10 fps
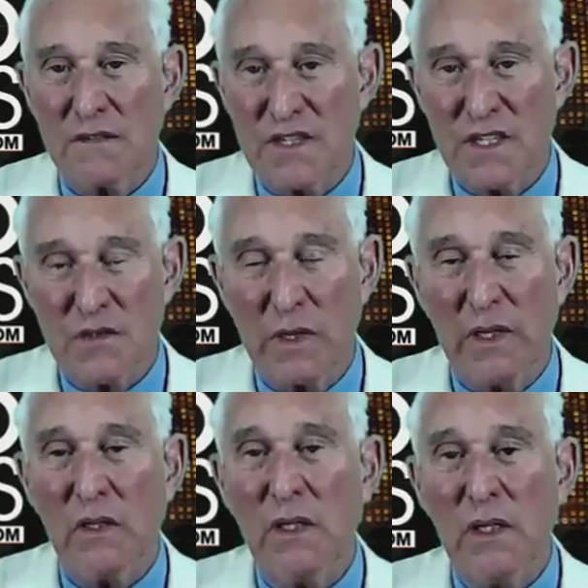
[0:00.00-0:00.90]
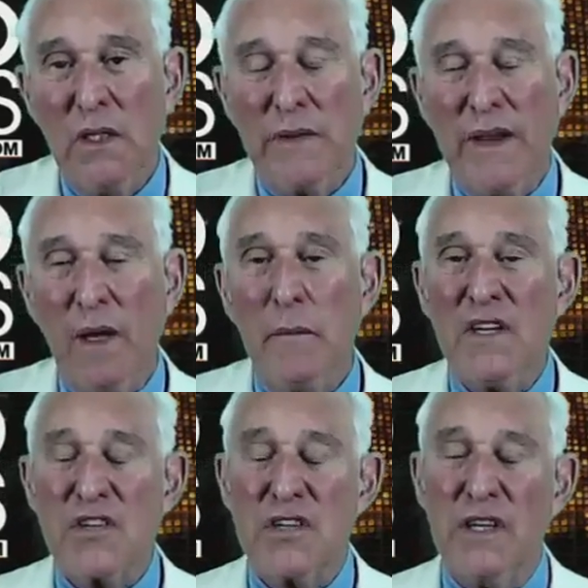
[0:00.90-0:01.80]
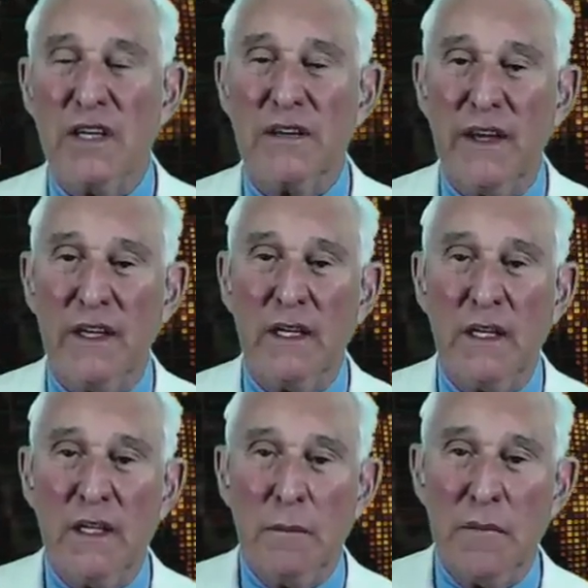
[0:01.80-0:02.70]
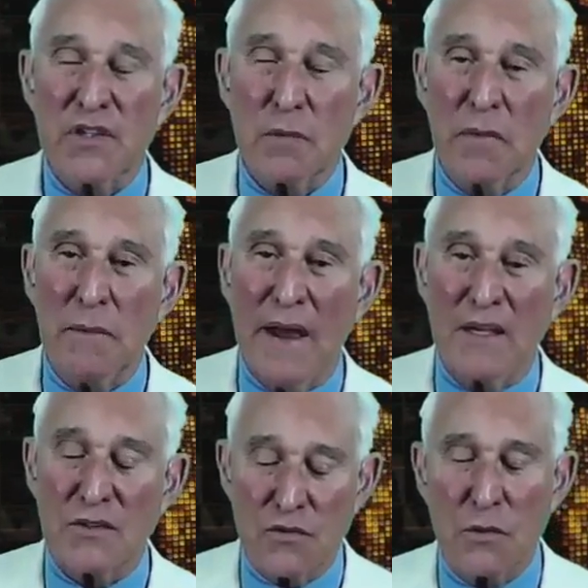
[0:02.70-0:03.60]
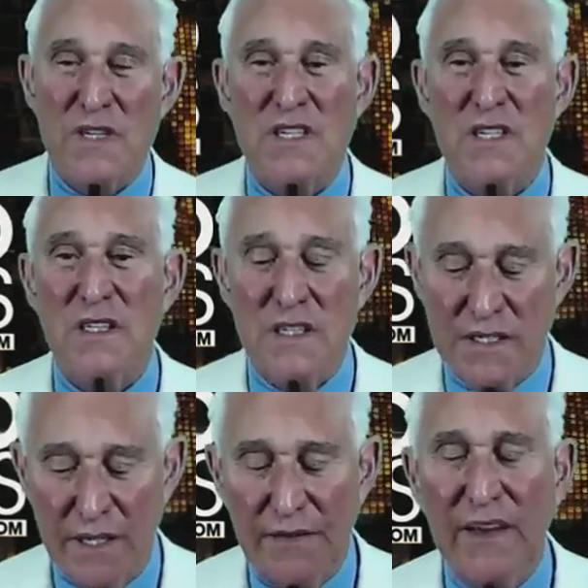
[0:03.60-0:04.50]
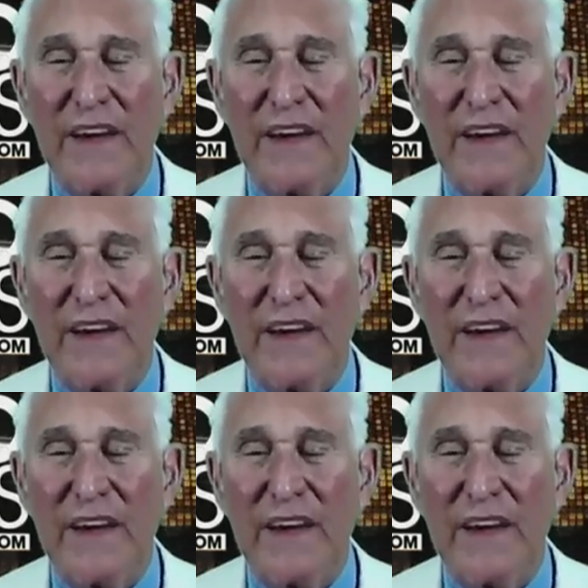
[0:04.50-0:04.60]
Israel, without mentioning that Mr. McMaster's recently said that